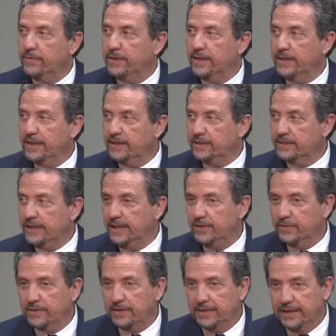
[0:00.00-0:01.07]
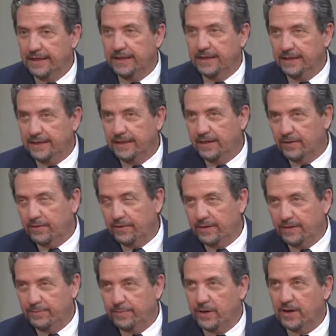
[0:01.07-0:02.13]
with the United States. So, you know,
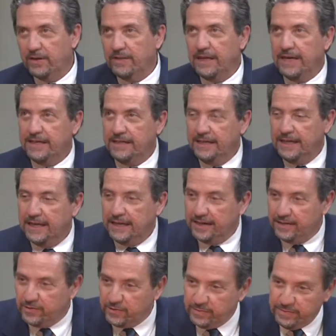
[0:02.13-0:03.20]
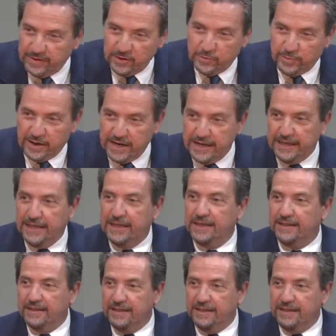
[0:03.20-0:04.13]
part of that debt is, is buying